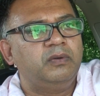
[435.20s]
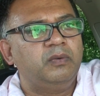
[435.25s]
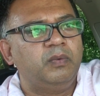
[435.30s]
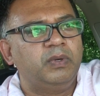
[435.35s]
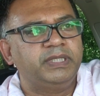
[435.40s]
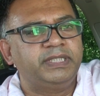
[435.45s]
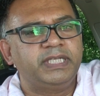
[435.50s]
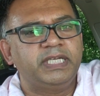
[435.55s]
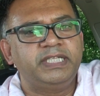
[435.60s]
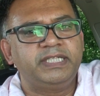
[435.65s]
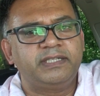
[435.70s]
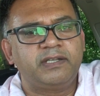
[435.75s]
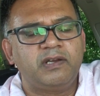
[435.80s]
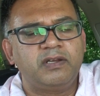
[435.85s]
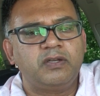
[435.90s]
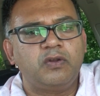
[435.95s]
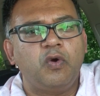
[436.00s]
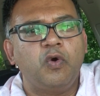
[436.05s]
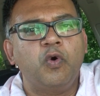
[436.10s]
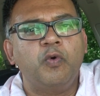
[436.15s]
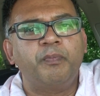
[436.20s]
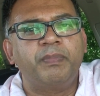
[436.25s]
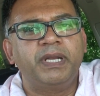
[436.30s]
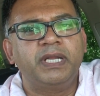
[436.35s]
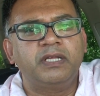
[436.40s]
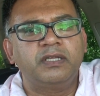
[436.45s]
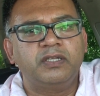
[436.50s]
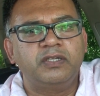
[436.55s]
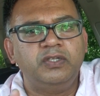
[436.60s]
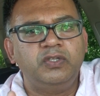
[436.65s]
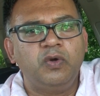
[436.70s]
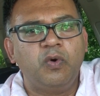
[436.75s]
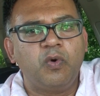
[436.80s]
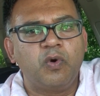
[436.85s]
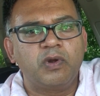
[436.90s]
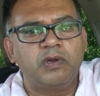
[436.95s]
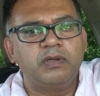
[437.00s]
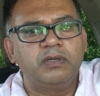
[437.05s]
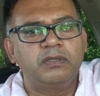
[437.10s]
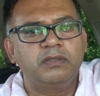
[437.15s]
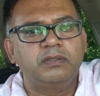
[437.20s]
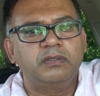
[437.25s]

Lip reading: once I start opening the door